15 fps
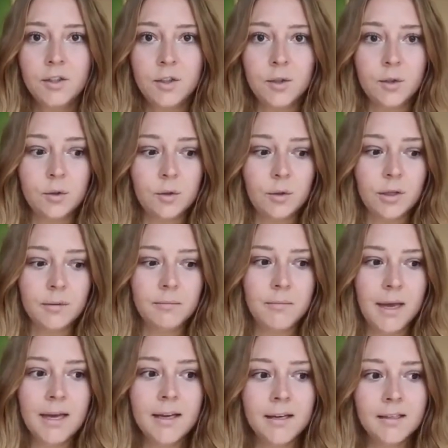to
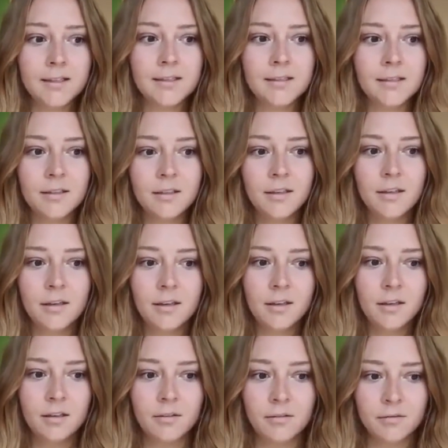make us
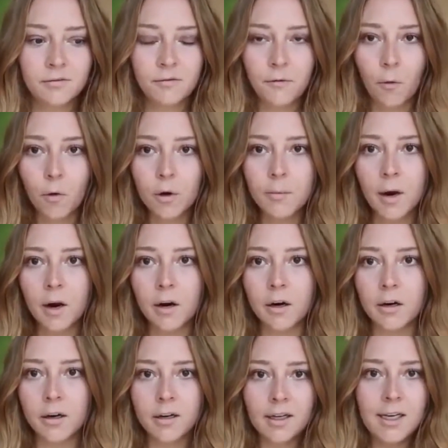form
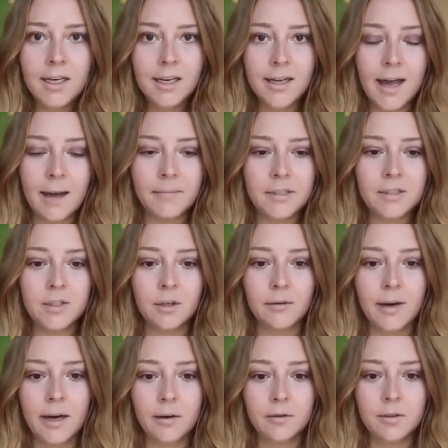our eating habits
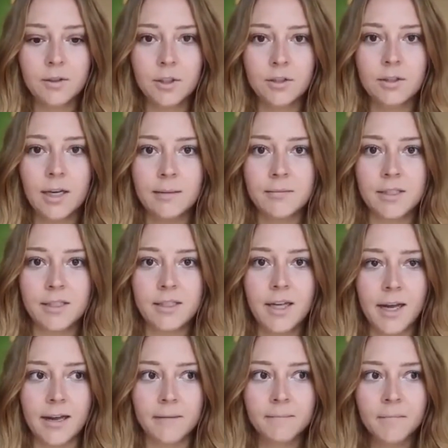around certain times of the
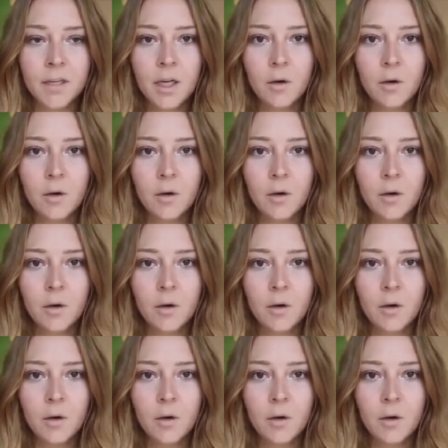day,